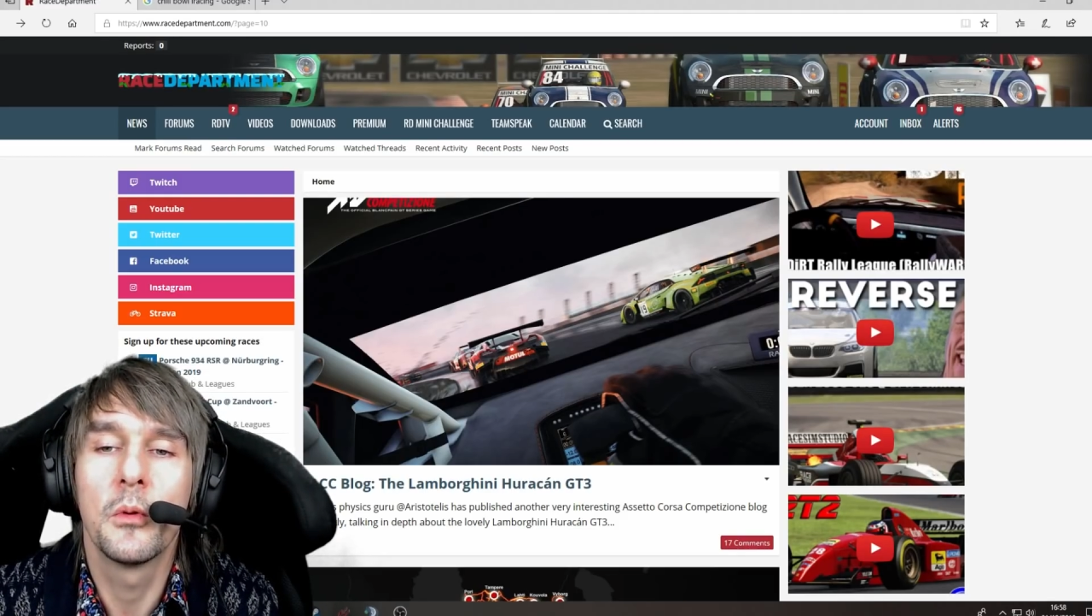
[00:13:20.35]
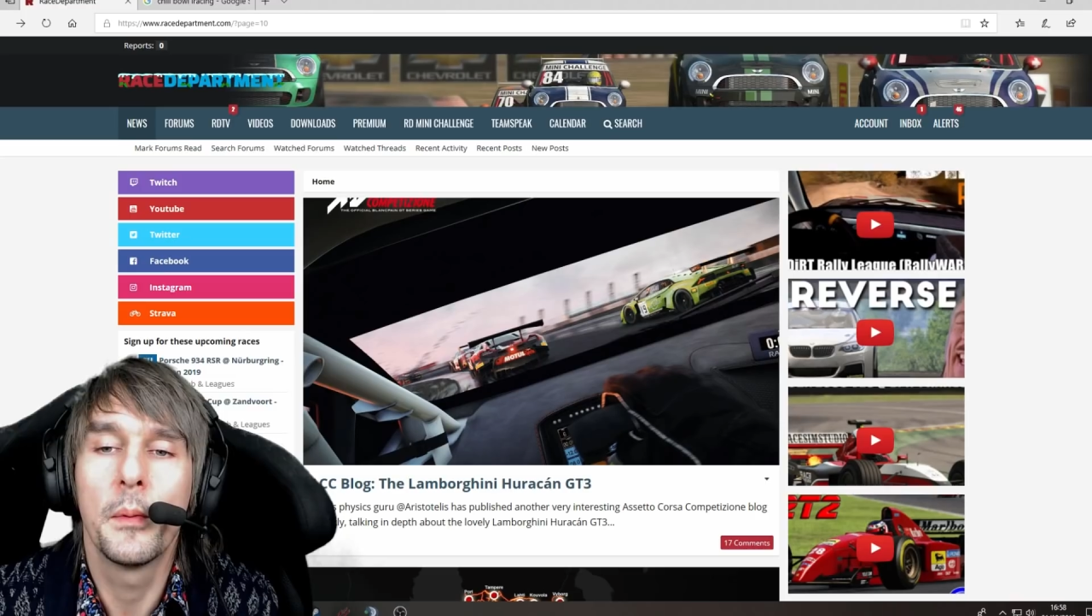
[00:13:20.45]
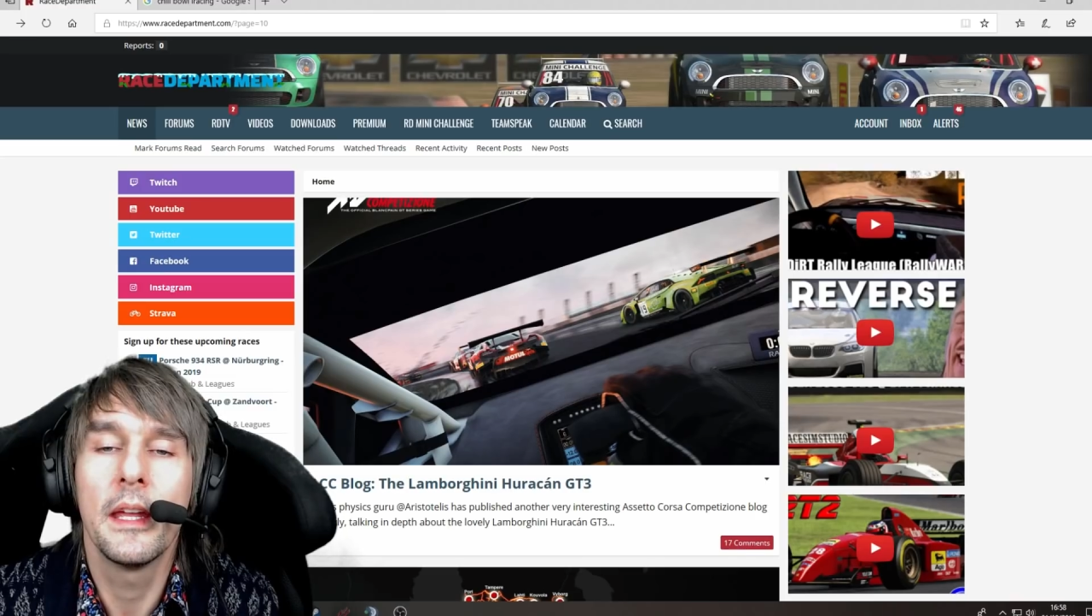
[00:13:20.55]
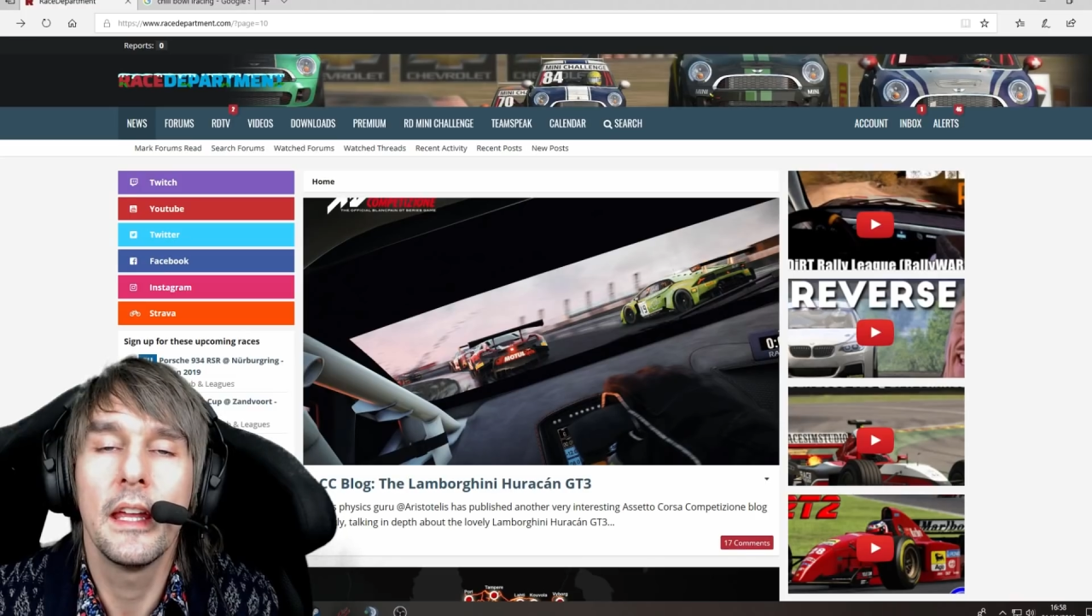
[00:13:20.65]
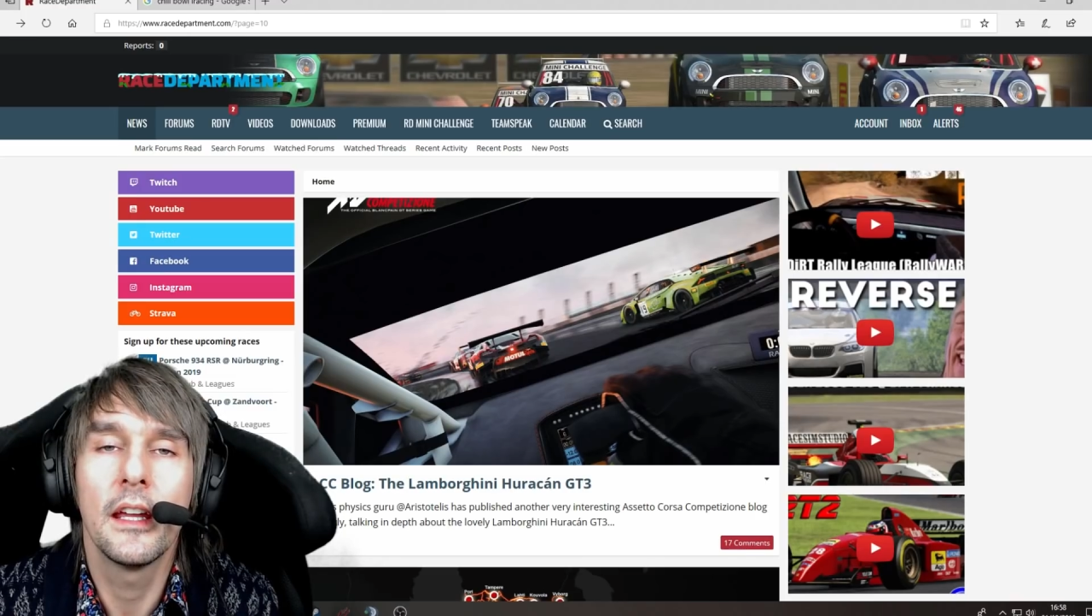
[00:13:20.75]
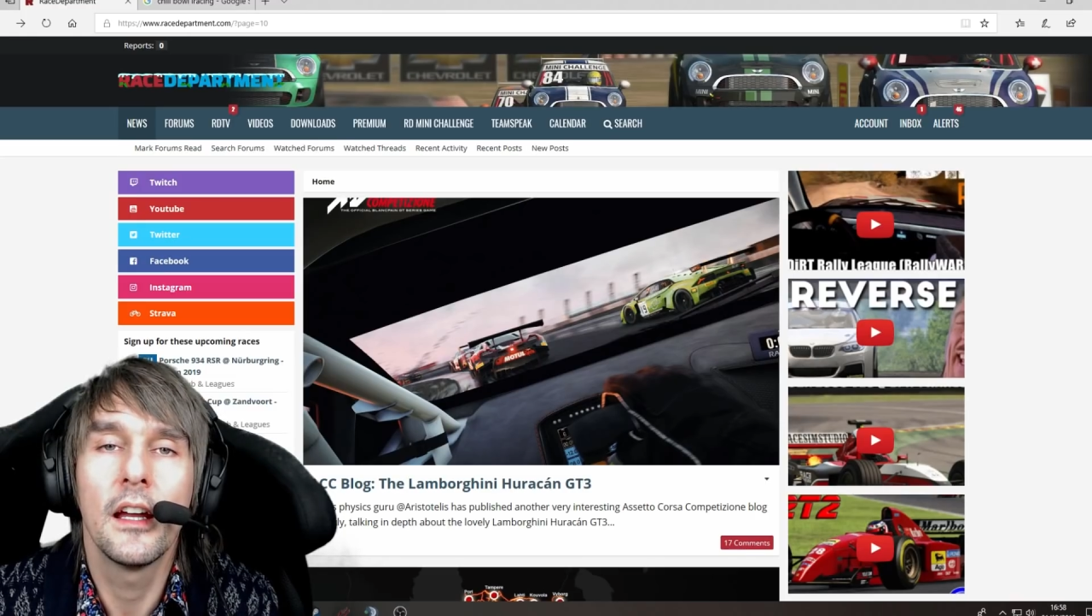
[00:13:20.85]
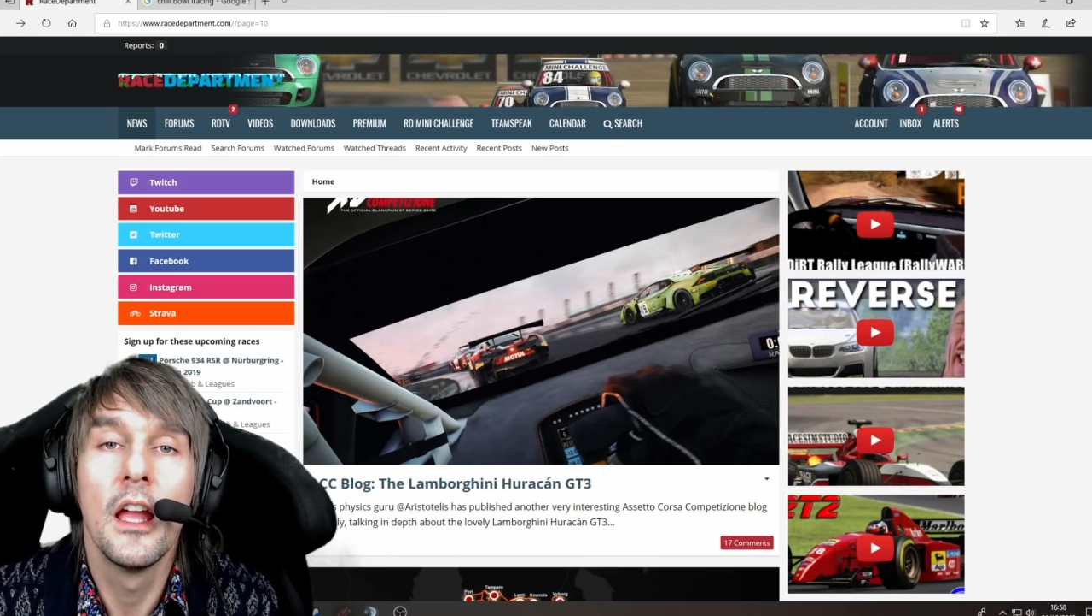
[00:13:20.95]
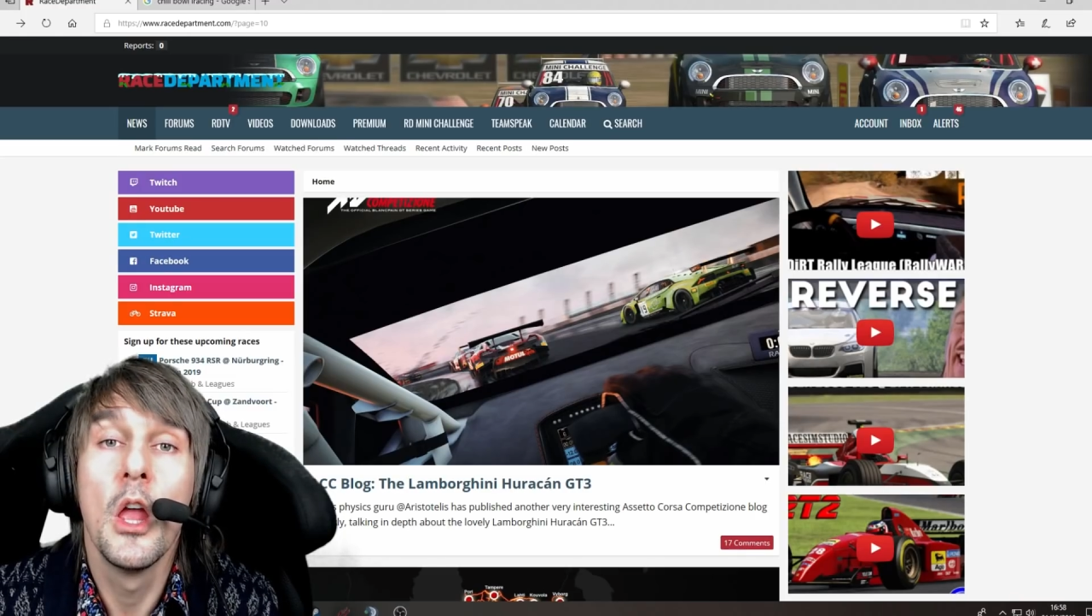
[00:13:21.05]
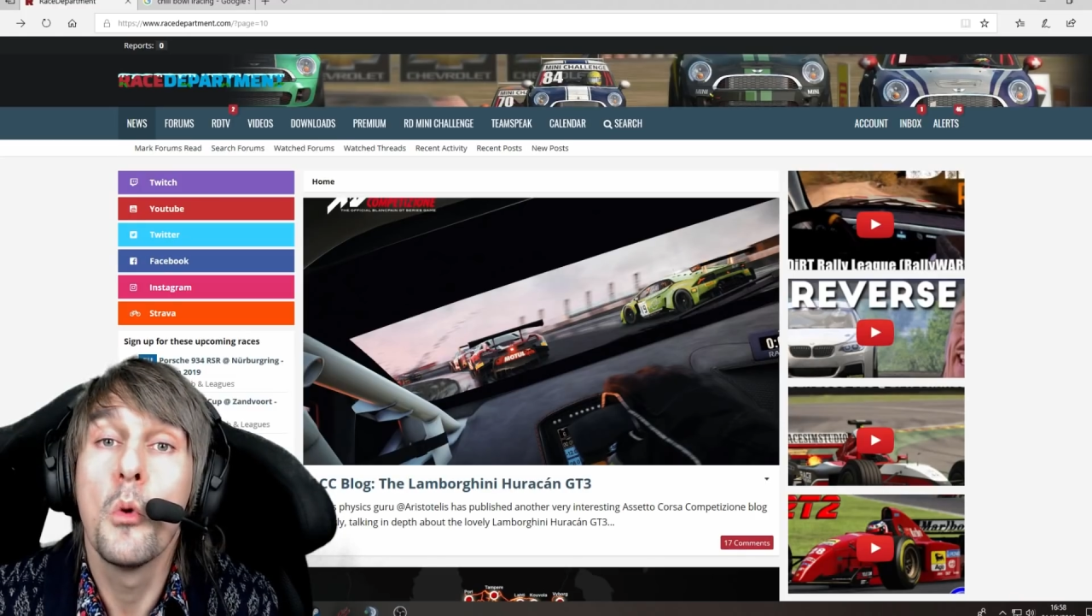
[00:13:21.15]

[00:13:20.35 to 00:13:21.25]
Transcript: will be here.